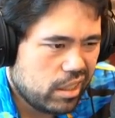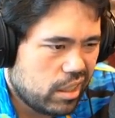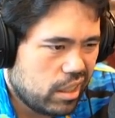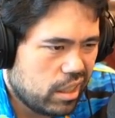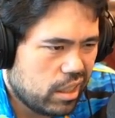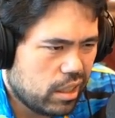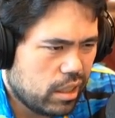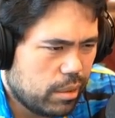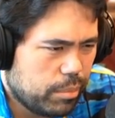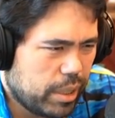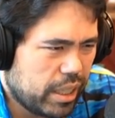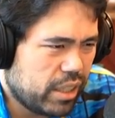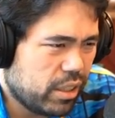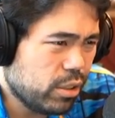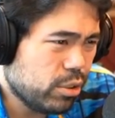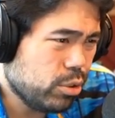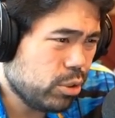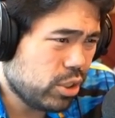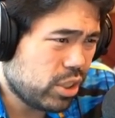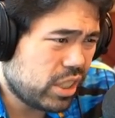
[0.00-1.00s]
um I can
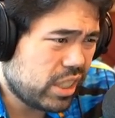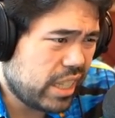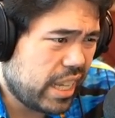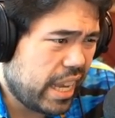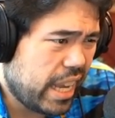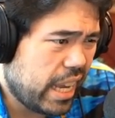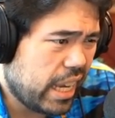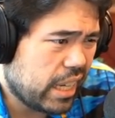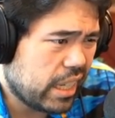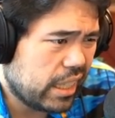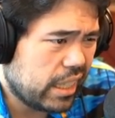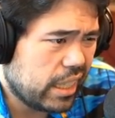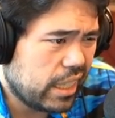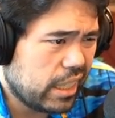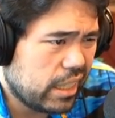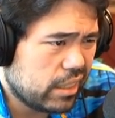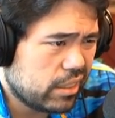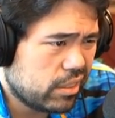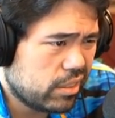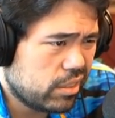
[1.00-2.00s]
also just take I
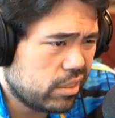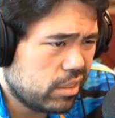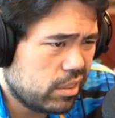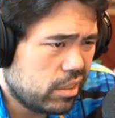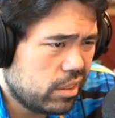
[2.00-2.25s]
guess